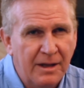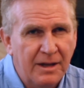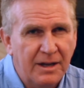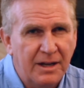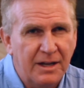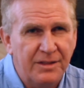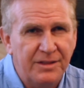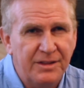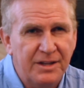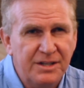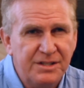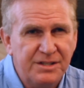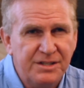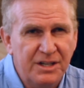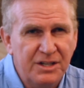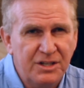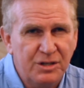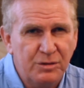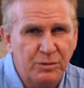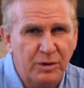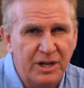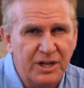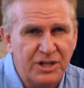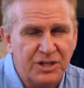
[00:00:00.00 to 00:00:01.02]
In this
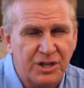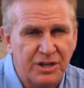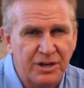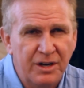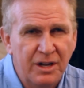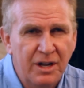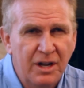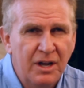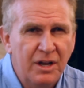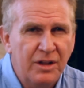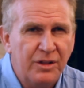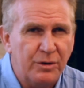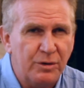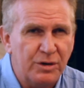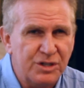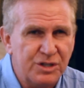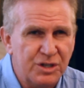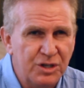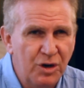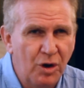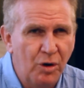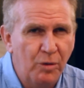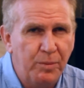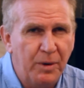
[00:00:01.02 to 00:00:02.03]
situation, there is
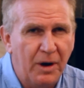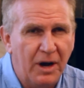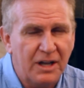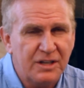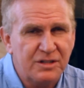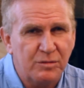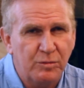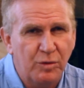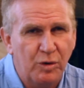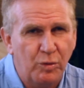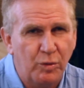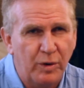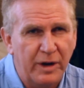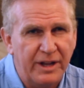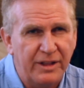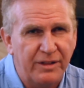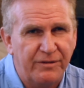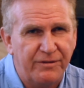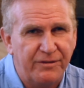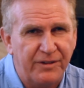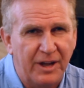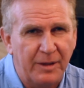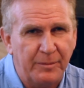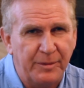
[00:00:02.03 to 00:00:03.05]
no possible way the
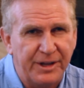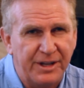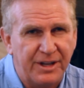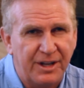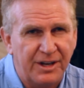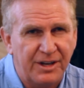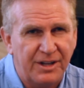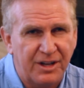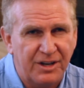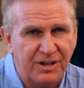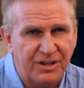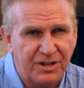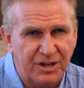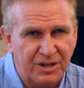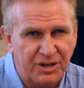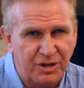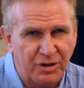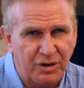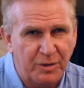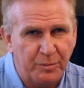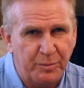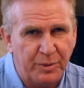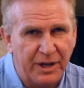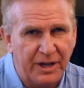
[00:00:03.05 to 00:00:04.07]
family can
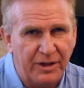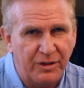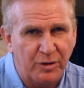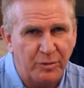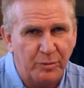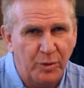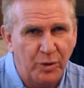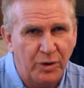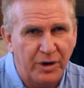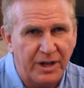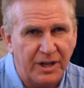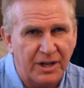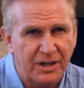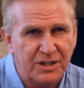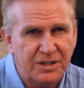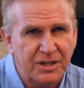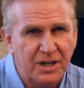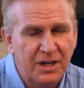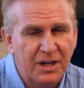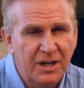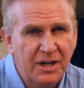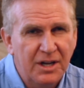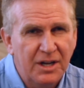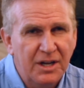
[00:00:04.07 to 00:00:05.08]
continue to pay their mortgage.
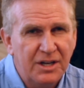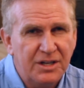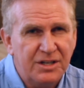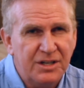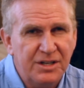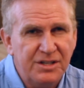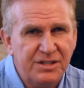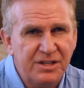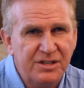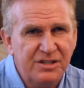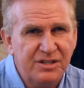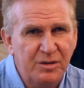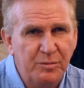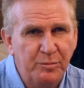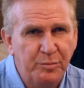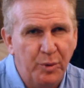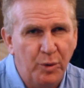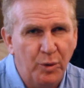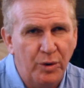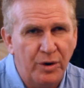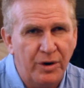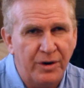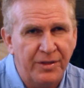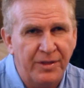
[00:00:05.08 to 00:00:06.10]
Just as
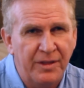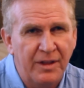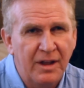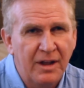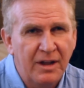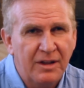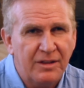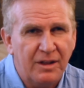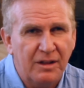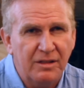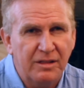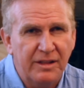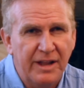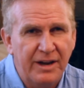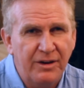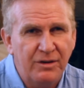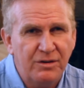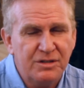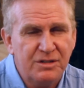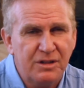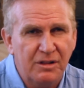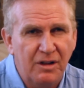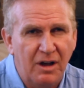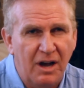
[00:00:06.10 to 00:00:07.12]
important, the
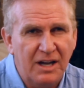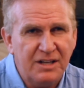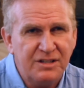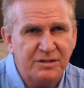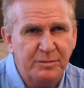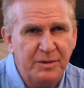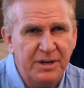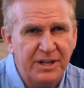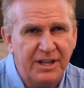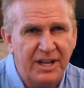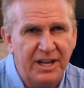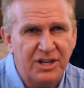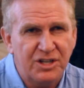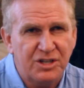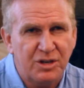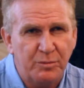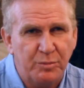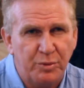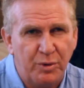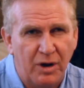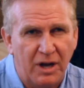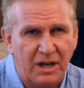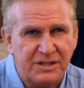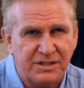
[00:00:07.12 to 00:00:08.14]
lender's loss mitigation
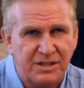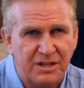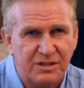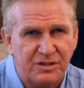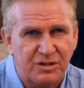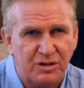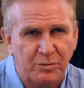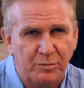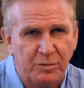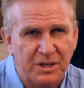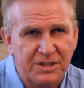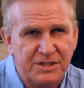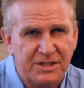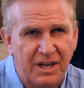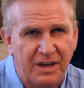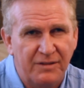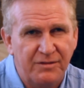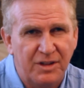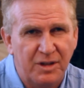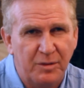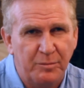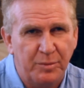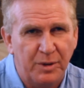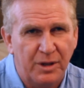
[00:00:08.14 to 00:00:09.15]
processor must
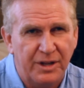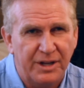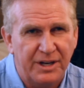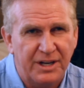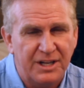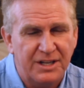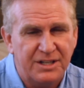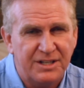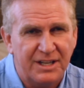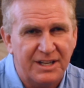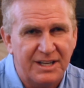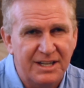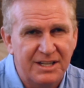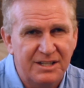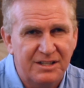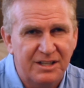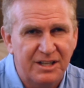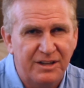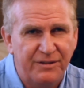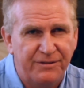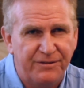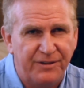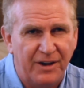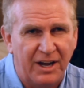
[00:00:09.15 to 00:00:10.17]
have the ability to
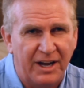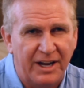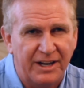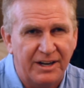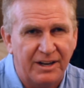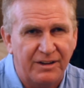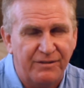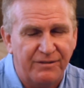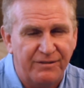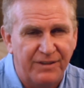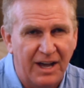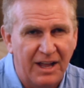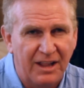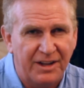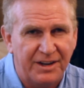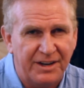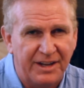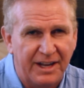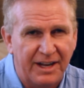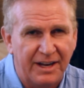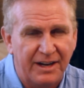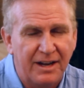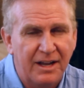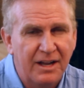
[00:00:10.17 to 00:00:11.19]
easily find and
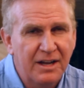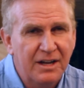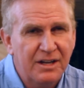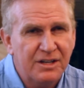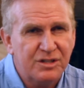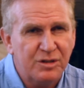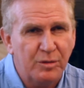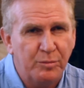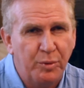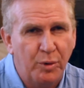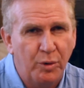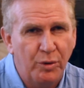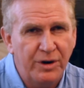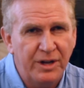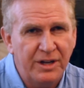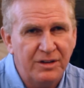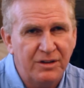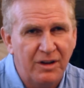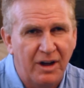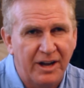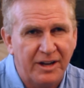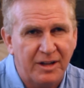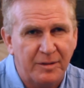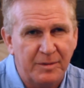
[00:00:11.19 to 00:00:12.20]
validate supporting
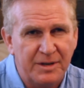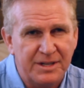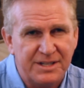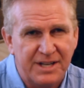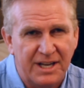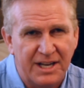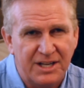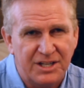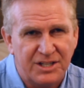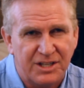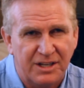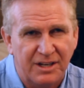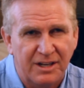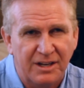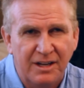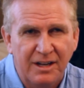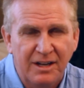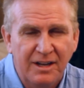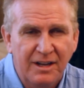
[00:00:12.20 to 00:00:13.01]
documentation,